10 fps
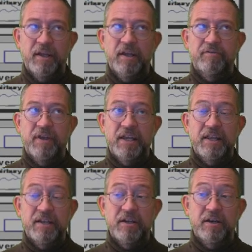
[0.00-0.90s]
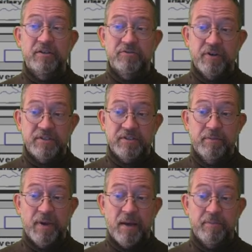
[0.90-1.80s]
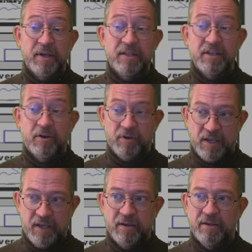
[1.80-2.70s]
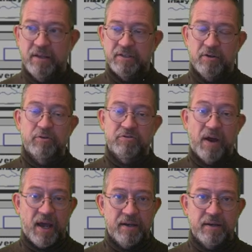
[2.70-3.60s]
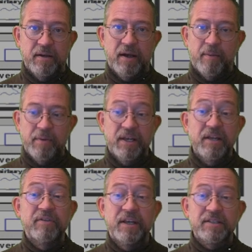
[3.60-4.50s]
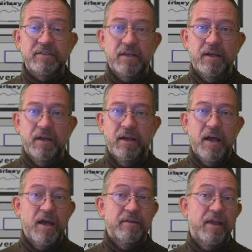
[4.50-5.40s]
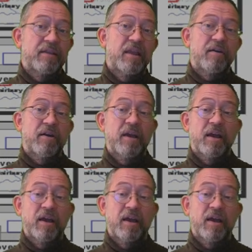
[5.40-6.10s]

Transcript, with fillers: If they then trust the map and say, okay, it looks right, I believe this, then they